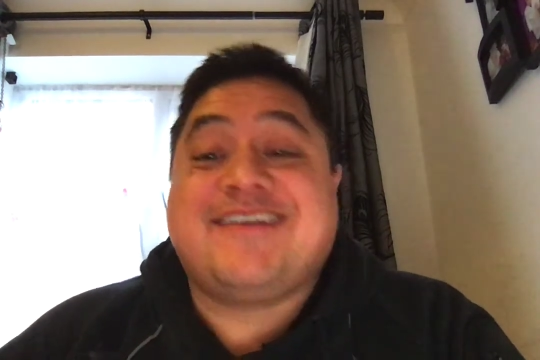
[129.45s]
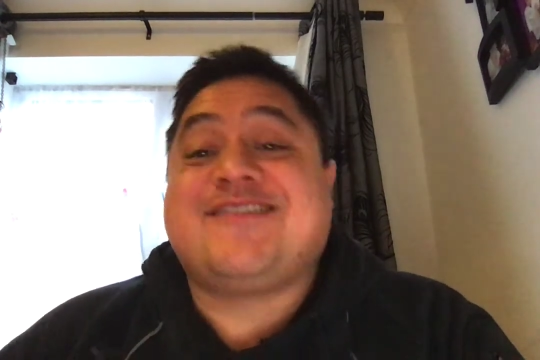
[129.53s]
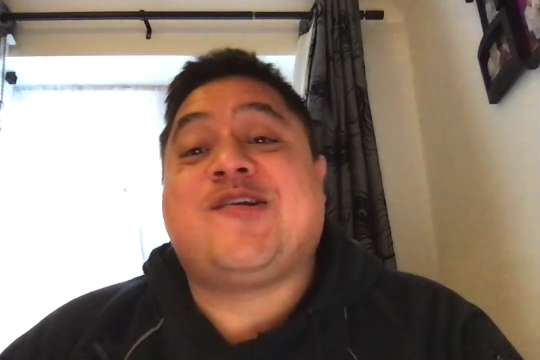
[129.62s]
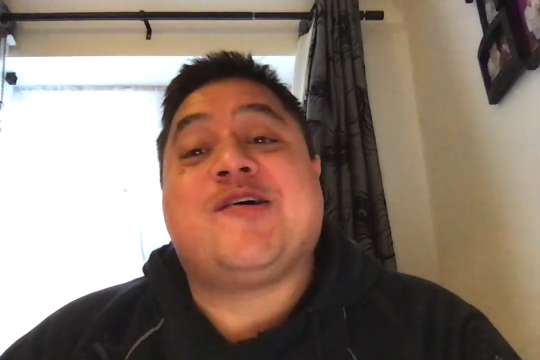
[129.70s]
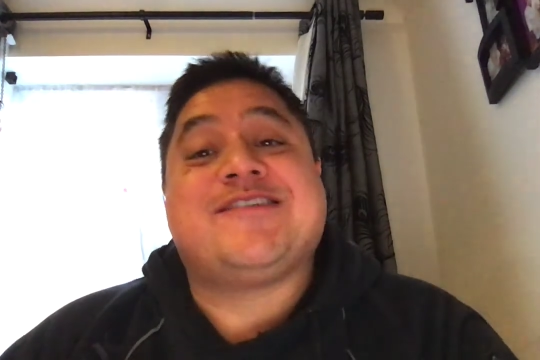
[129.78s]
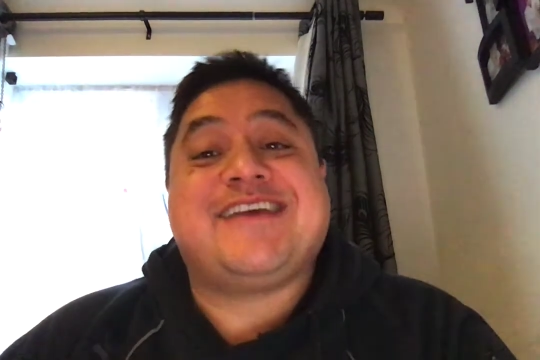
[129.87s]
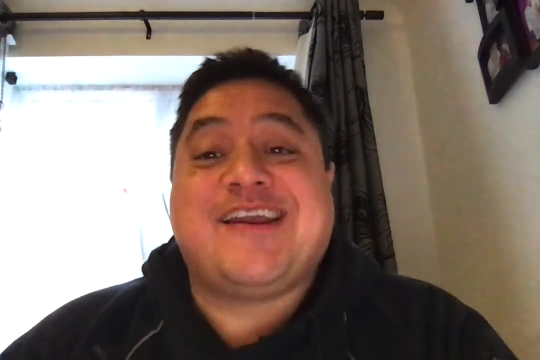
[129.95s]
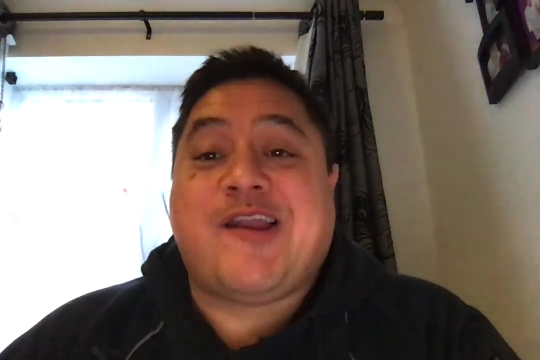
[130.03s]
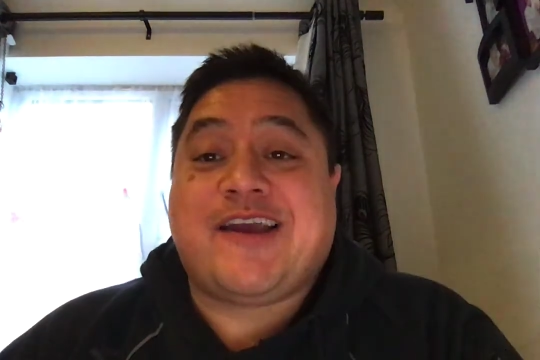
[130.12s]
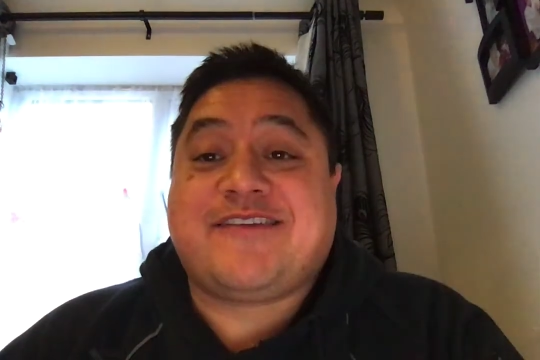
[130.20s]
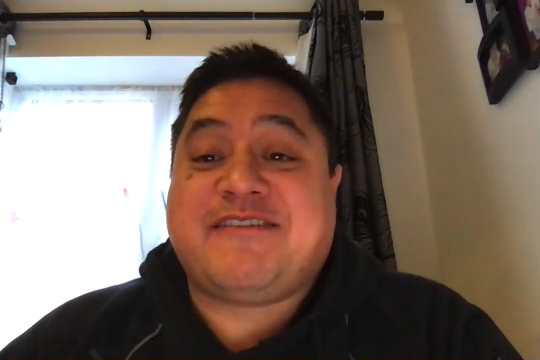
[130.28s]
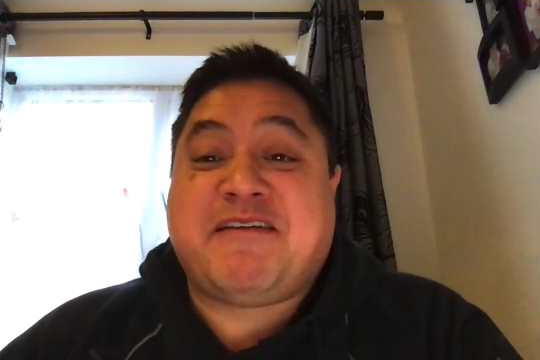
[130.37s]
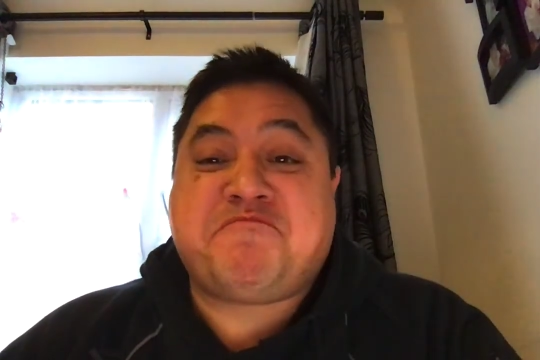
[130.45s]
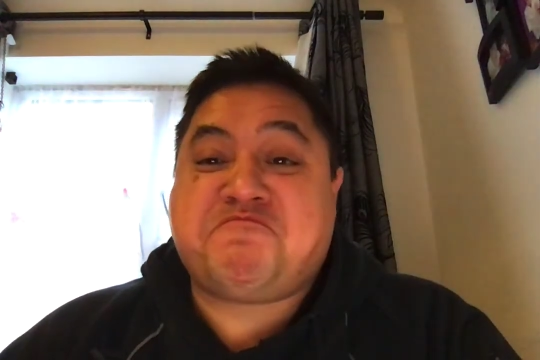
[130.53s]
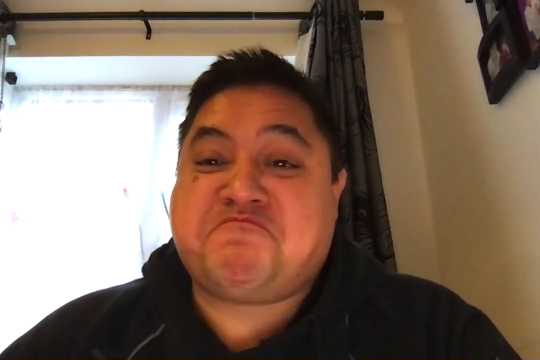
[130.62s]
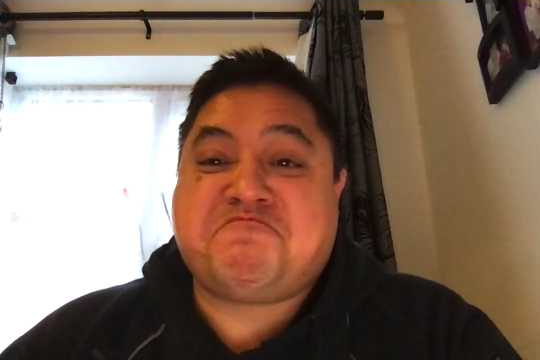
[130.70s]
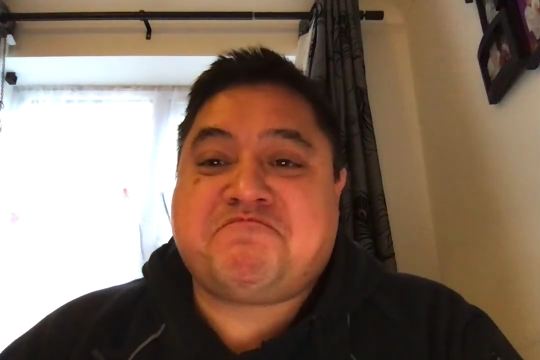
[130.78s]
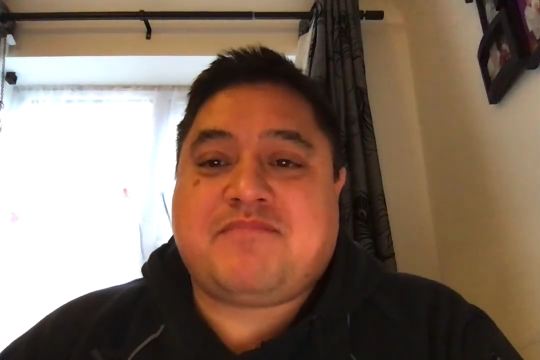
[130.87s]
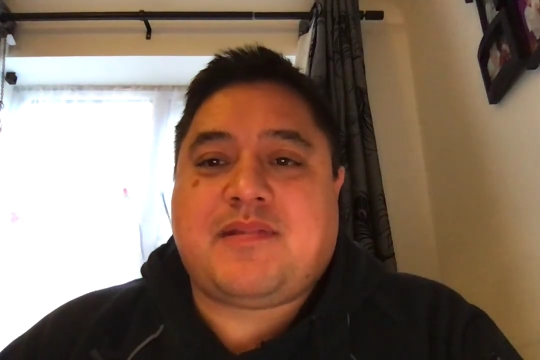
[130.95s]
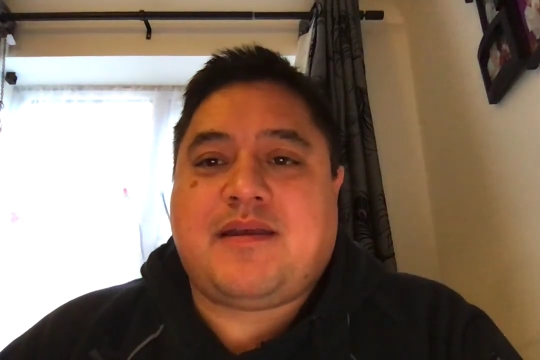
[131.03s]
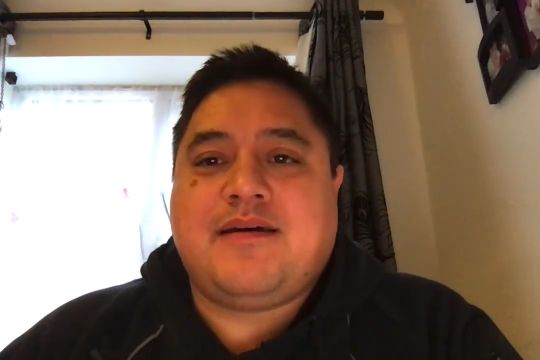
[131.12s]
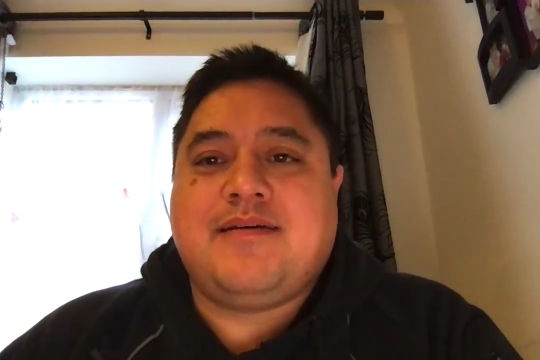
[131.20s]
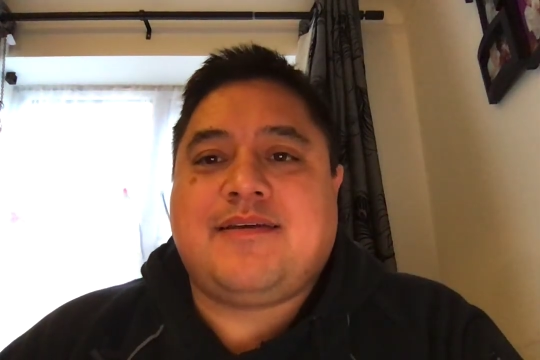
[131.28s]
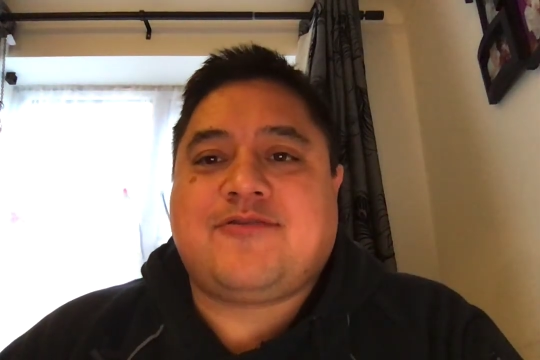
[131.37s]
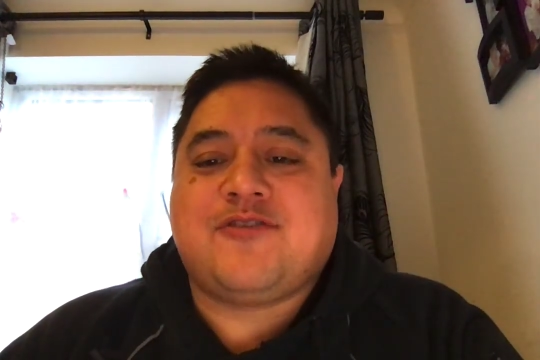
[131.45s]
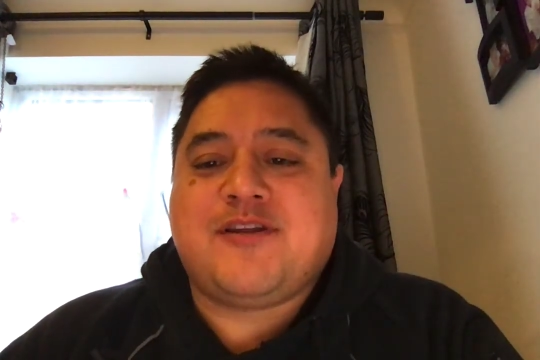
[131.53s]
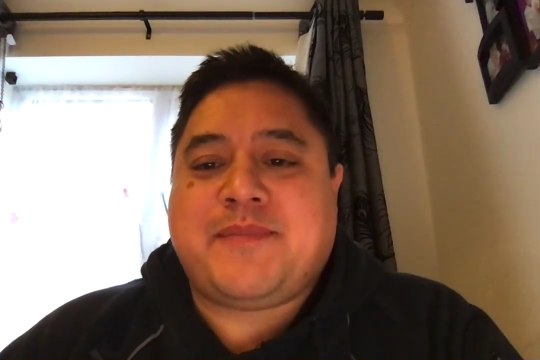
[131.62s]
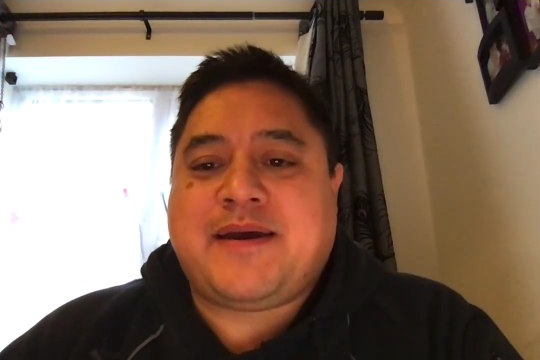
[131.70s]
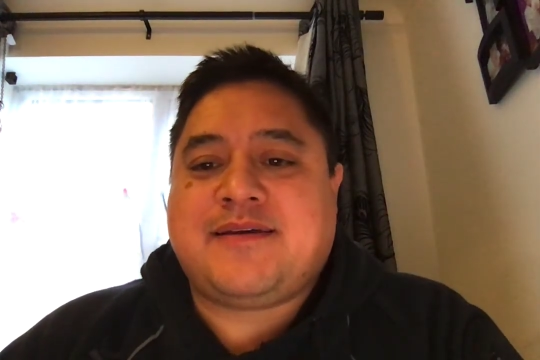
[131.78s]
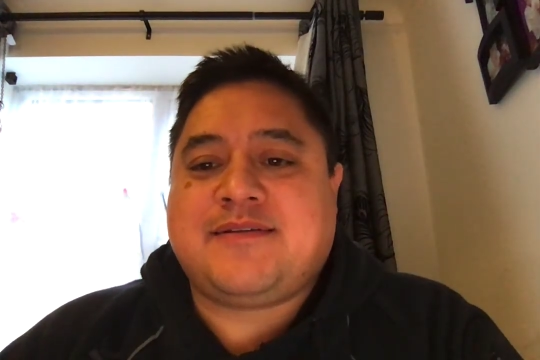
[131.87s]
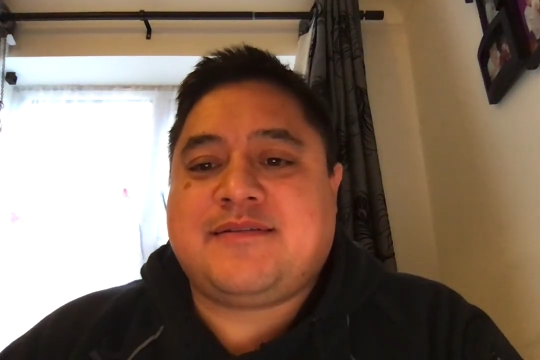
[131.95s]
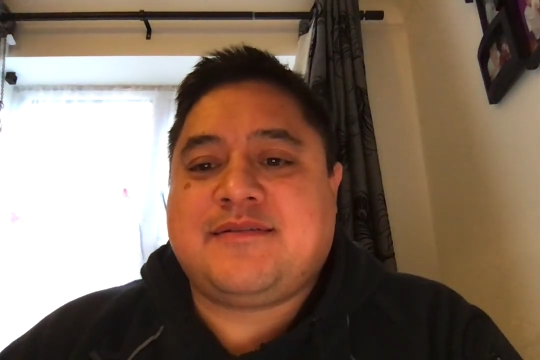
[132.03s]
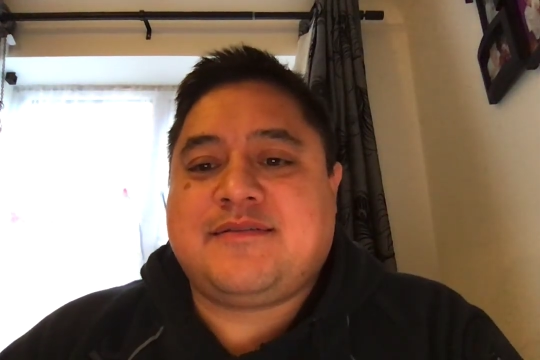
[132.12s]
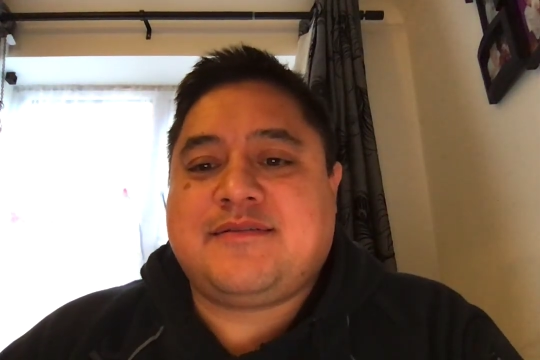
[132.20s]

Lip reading: and so long as he likes it, that's all that matters.